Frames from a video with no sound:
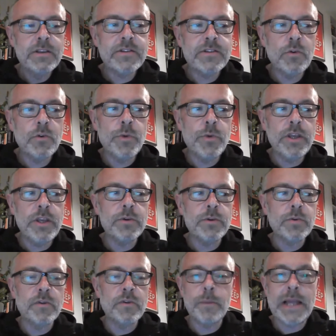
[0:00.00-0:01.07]
so we
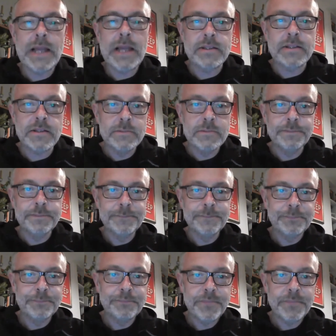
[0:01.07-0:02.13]
used one of our plants
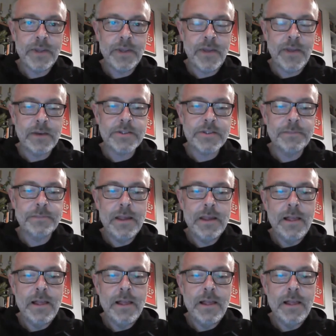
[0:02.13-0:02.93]
in the house.